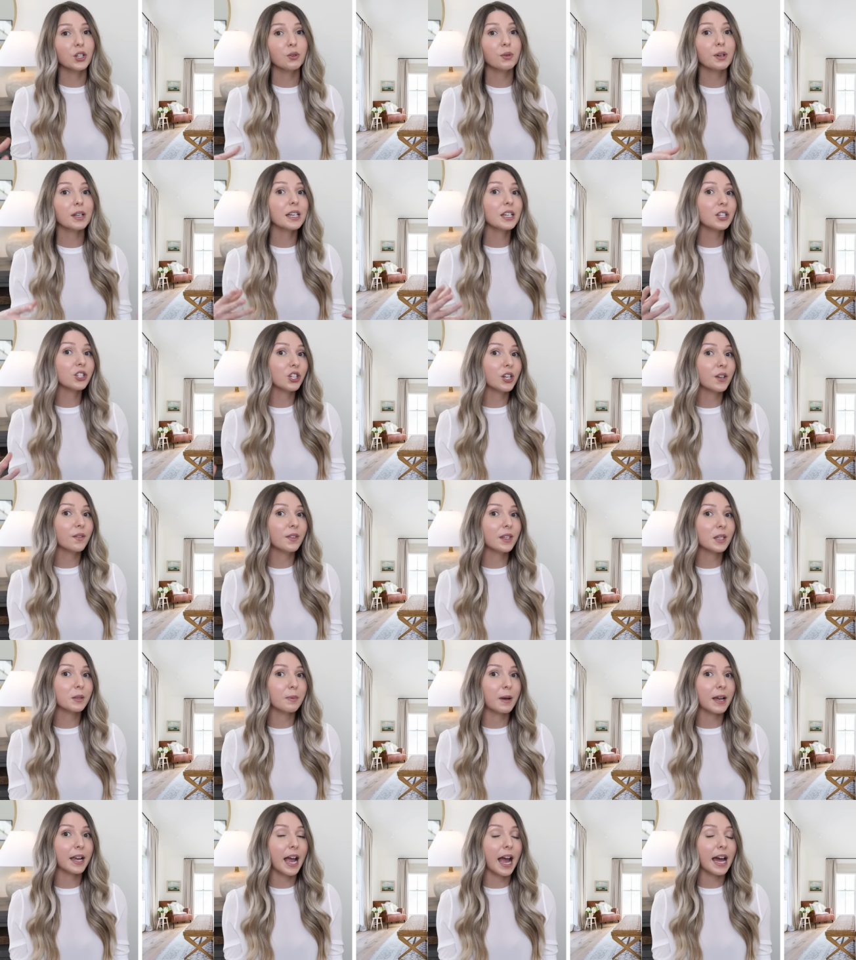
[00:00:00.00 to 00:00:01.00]
You can achieve
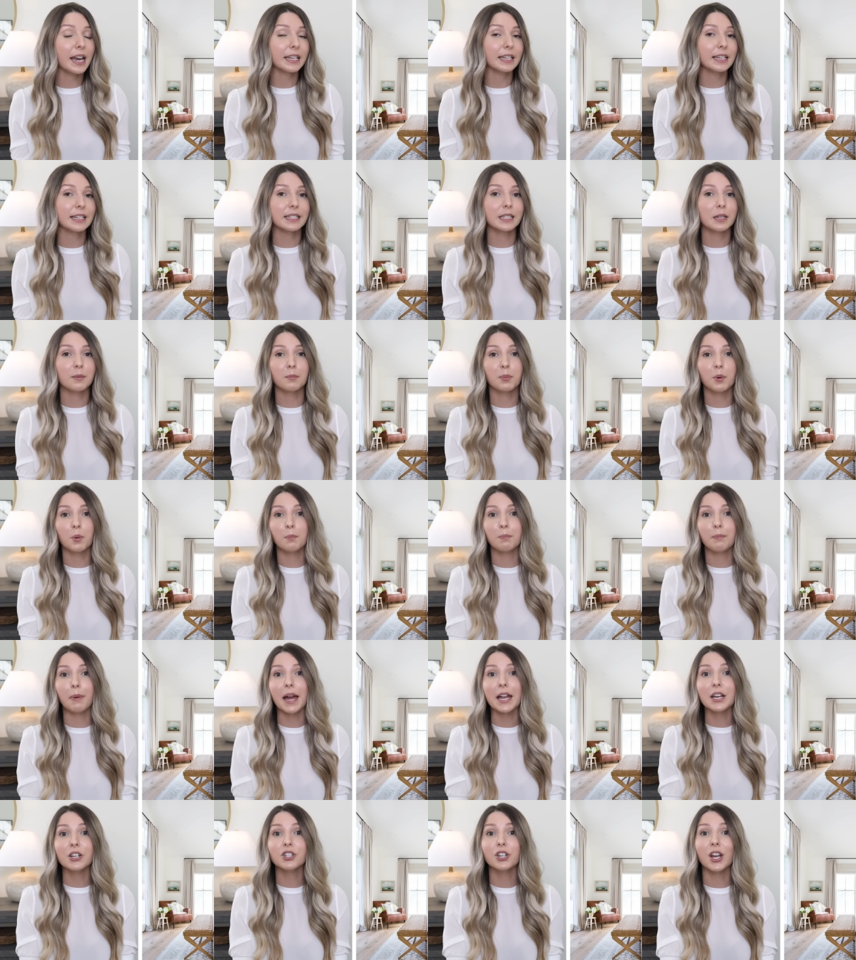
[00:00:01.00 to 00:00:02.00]
this by adding a simple
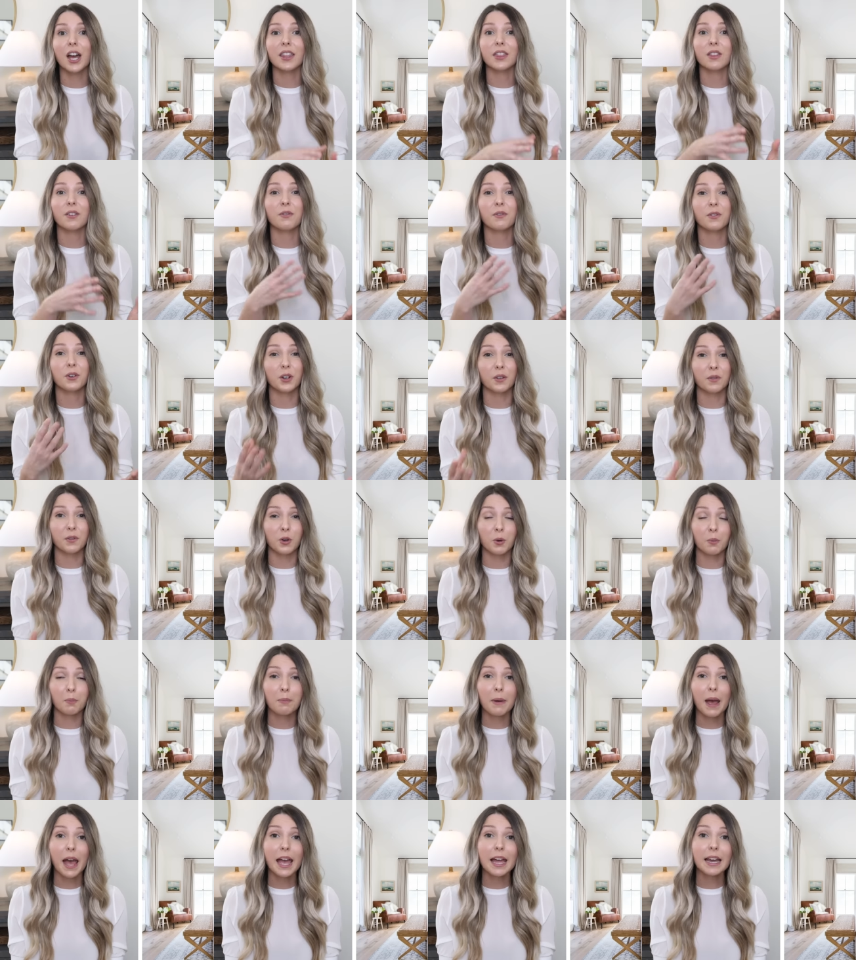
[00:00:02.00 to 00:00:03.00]
bench at the foot of your
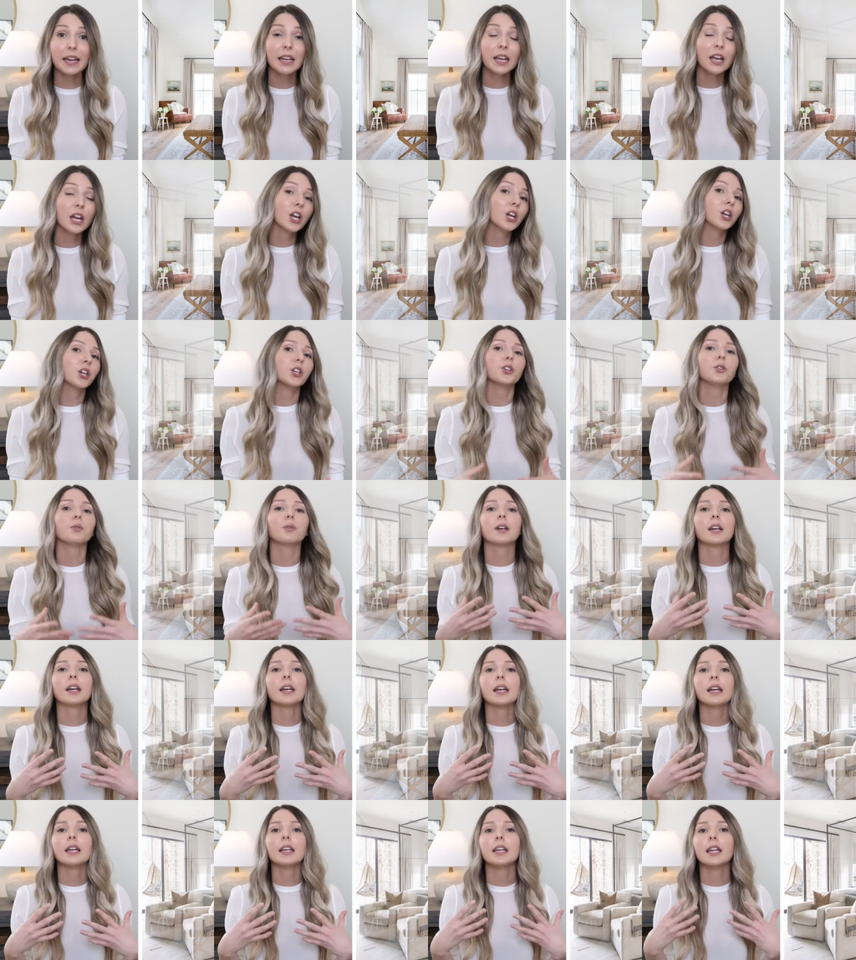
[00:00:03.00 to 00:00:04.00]
bed. You
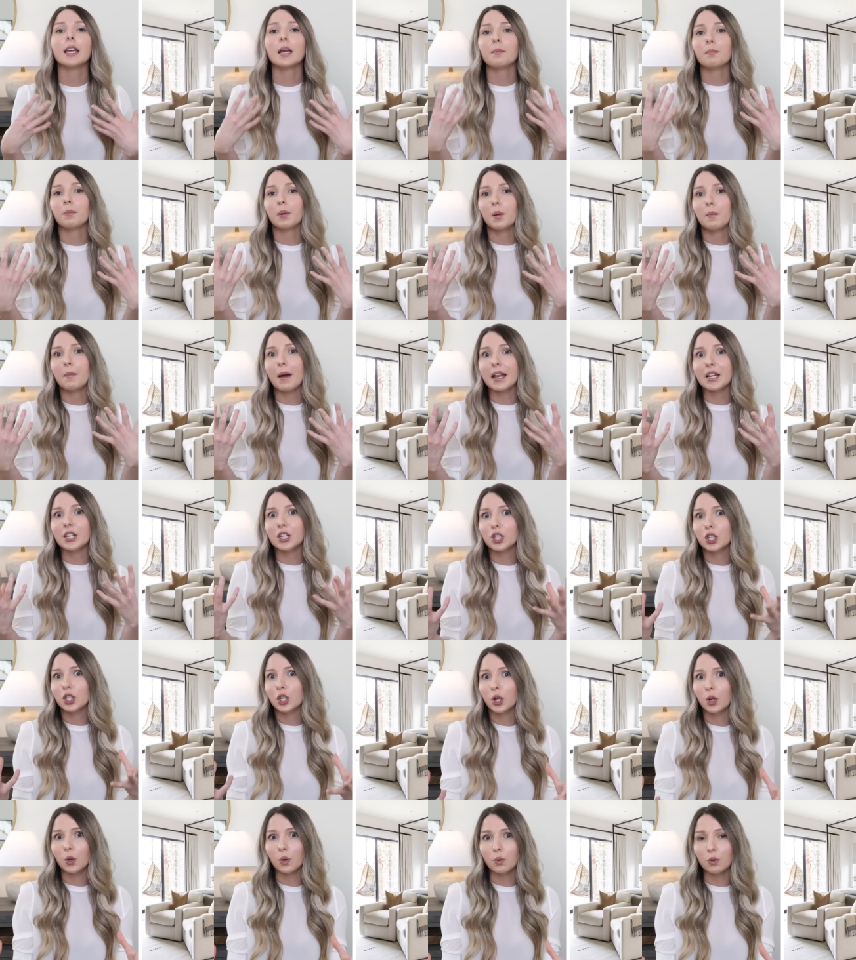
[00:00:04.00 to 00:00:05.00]
can implement
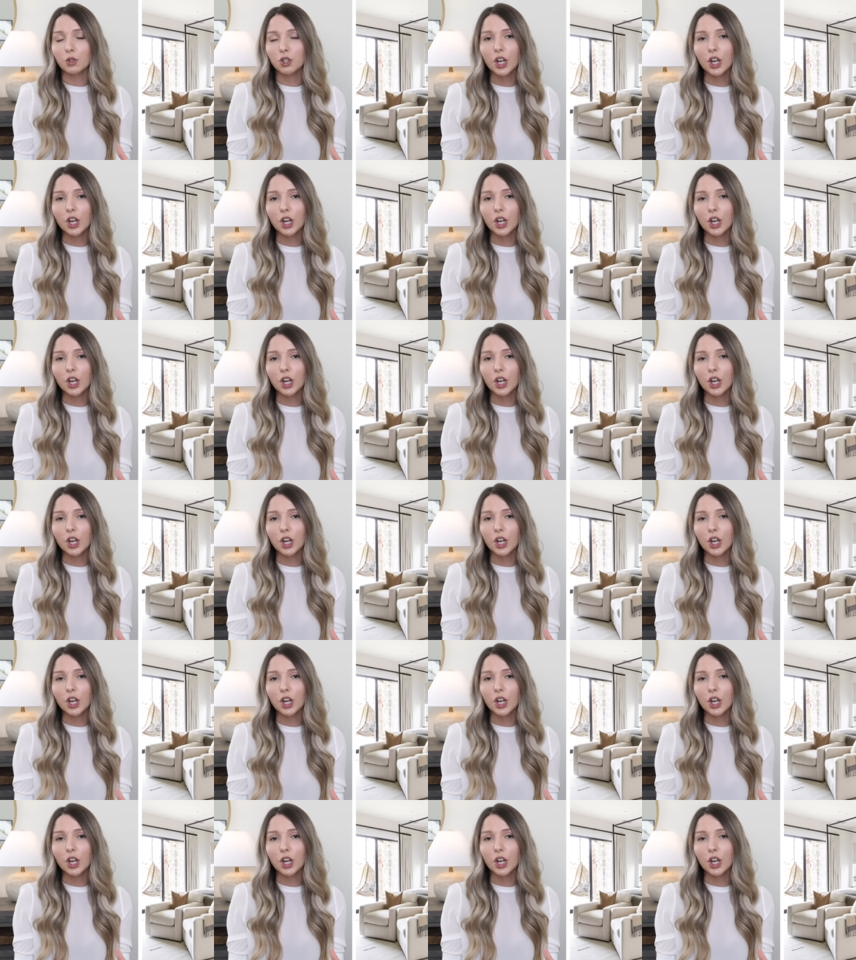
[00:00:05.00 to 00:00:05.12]
two